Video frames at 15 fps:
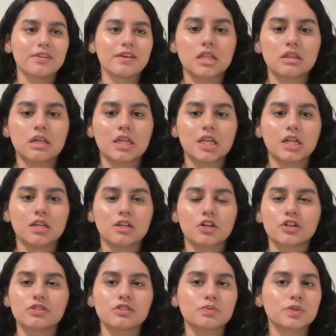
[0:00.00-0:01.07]
And then the
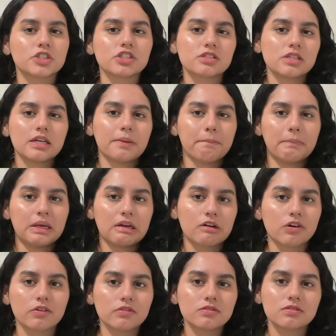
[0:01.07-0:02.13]
girls were just like mean
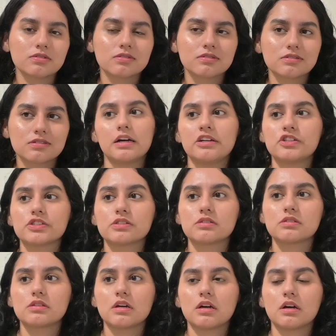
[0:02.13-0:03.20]
girls. I
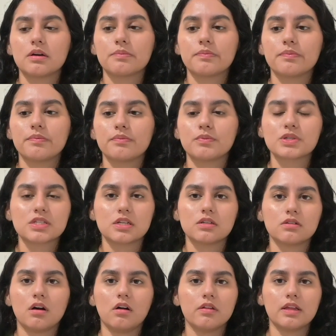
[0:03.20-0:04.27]
just wasn't
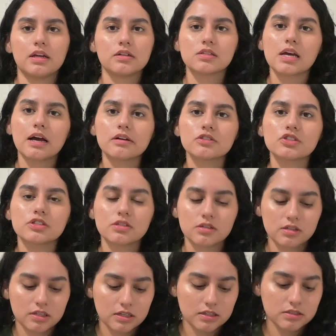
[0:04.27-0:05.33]
all that attached,
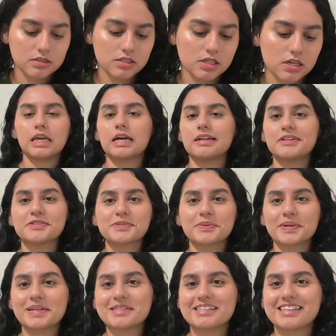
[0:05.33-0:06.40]
and yeah, I also
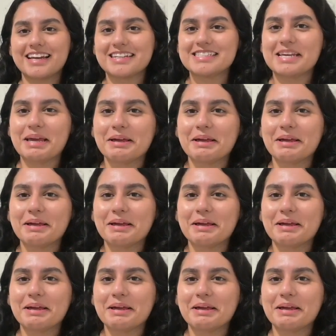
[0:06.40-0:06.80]
guessed the ending.